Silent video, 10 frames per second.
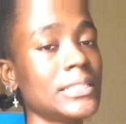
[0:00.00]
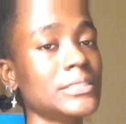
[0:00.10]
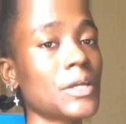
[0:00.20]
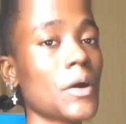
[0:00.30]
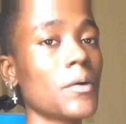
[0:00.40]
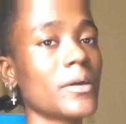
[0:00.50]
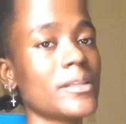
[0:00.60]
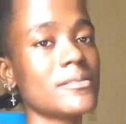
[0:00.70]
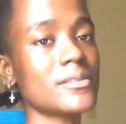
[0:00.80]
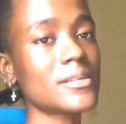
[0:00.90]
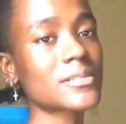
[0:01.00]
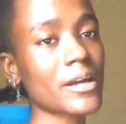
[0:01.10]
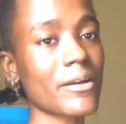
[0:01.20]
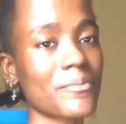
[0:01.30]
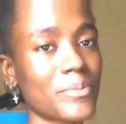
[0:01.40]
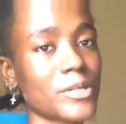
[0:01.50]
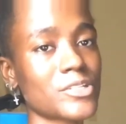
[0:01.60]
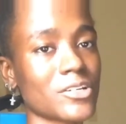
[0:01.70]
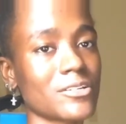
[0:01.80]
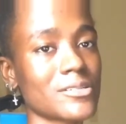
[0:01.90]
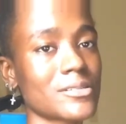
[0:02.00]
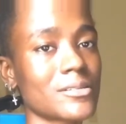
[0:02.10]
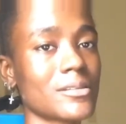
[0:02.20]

Now, in these current pictures,